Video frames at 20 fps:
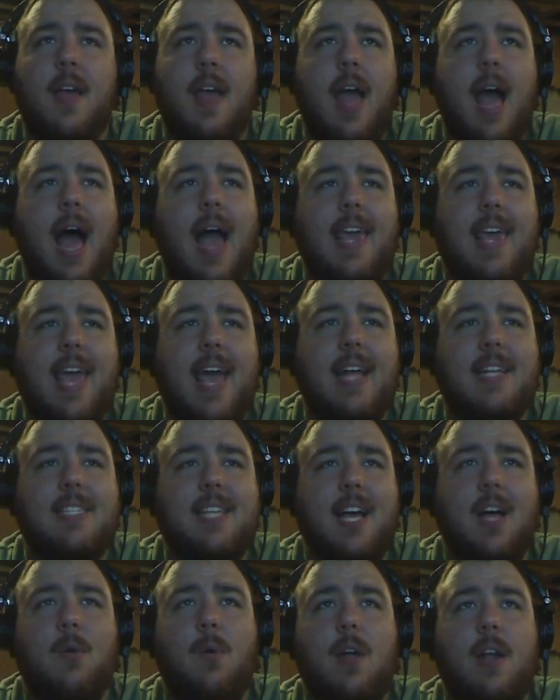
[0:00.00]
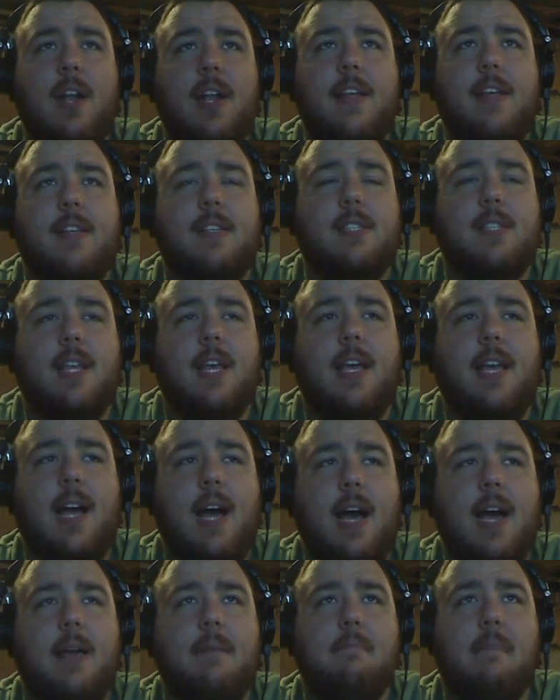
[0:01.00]
I can't tell what it is. Like,
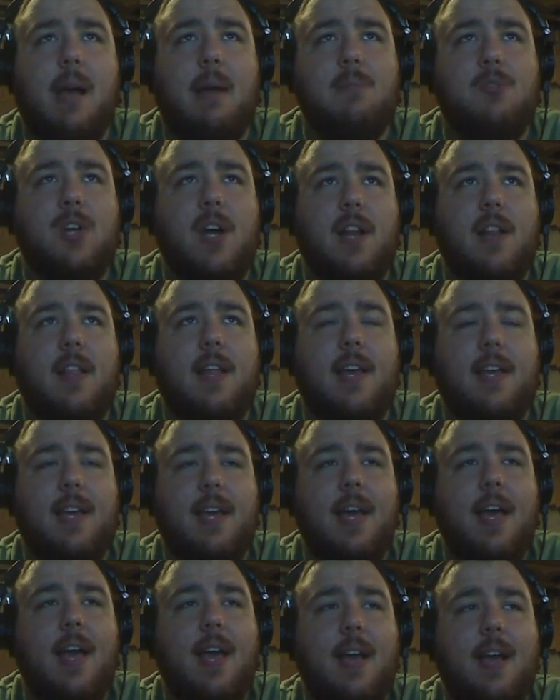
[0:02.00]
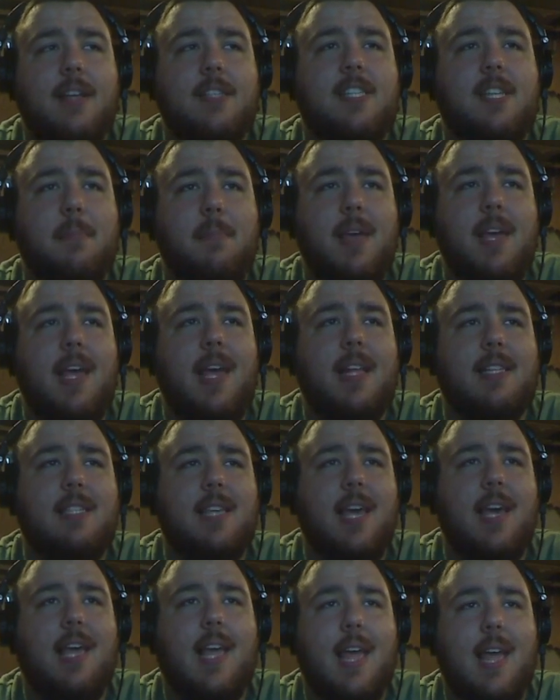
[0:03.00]
I'm trying to, like, because to me, it's
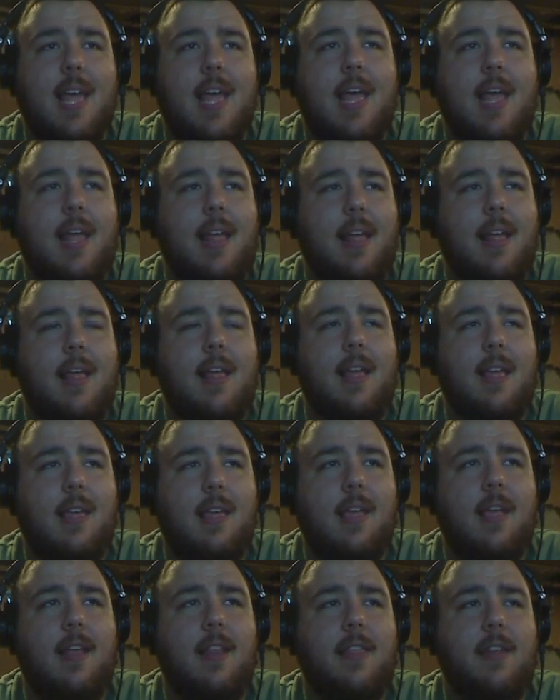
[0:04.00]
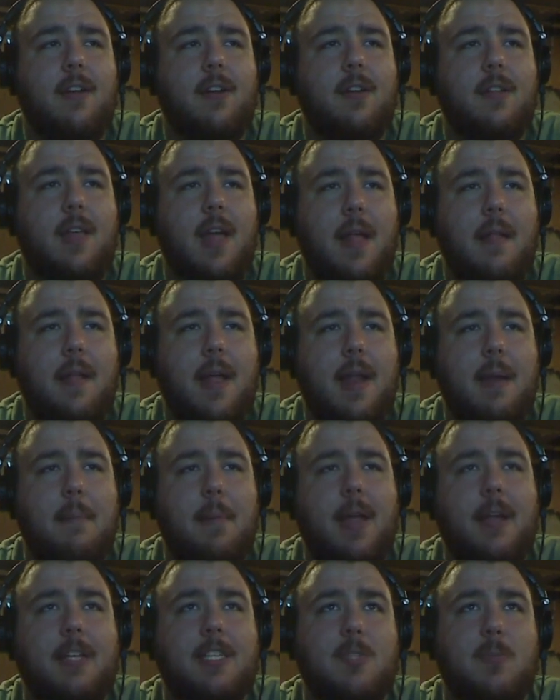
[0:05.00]
like, and it
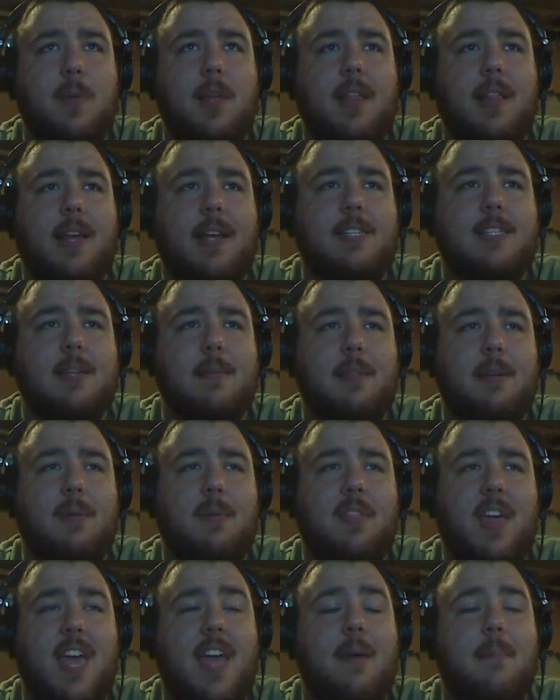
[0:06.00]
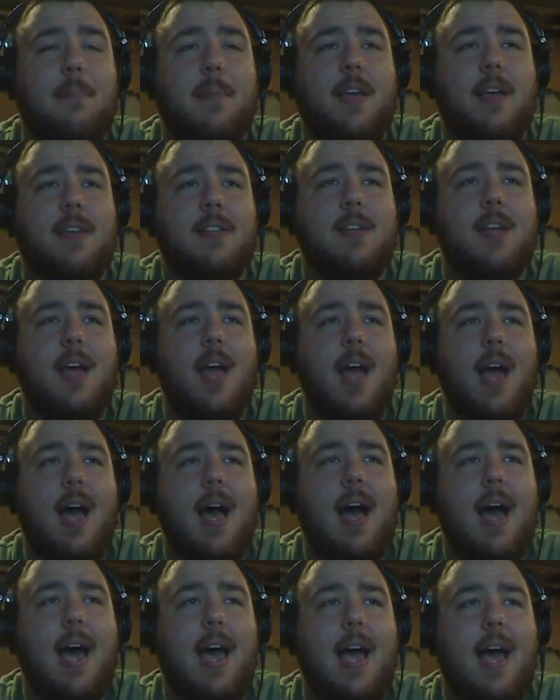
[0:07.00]
might just be, like, something with him, because
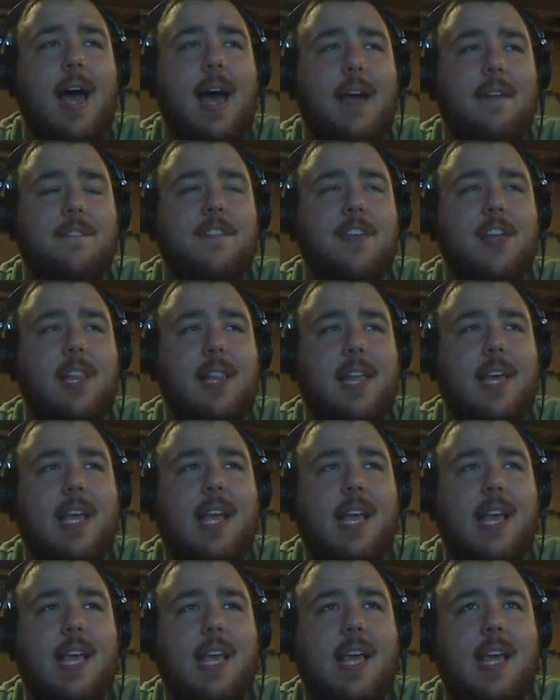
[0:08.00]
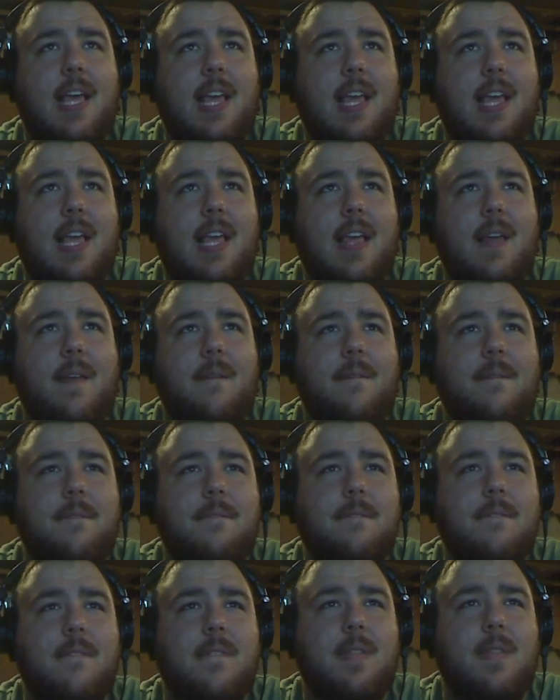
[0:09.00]
I feel like
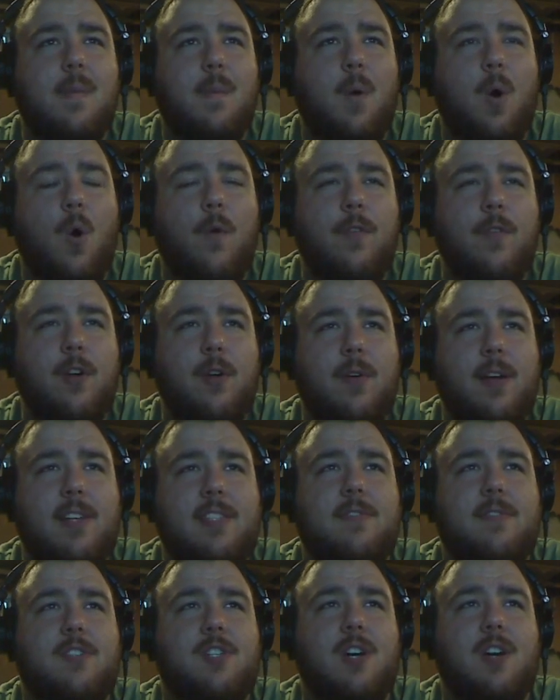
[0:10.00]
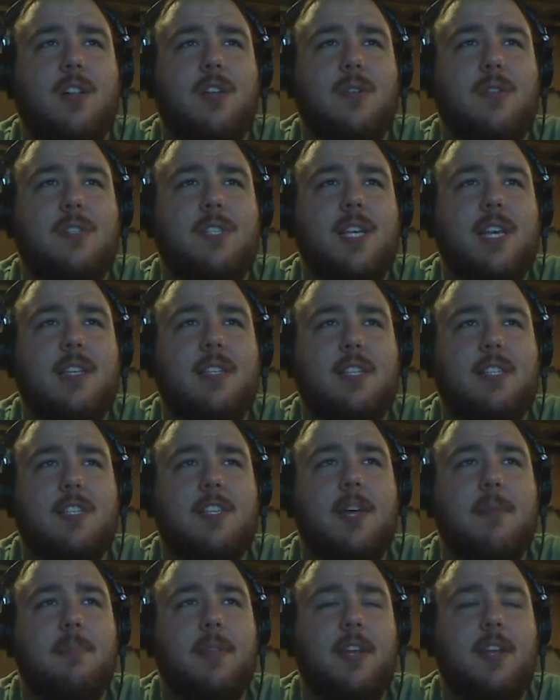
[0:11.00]
over-aggressive junglers isn't
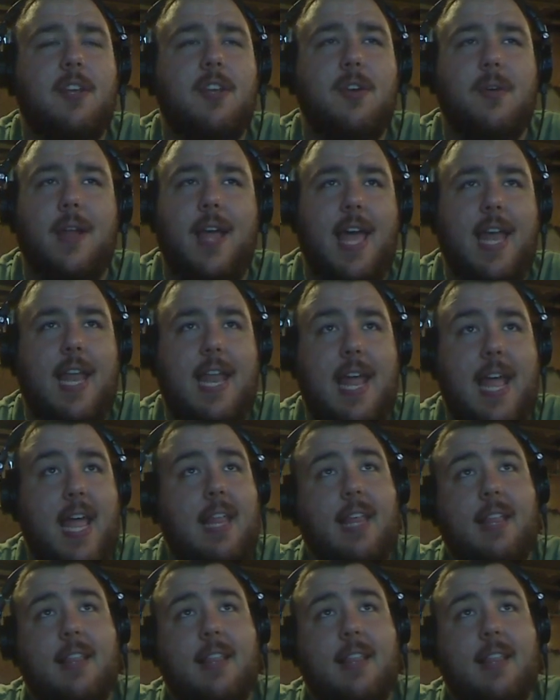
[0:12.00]
something new to NA.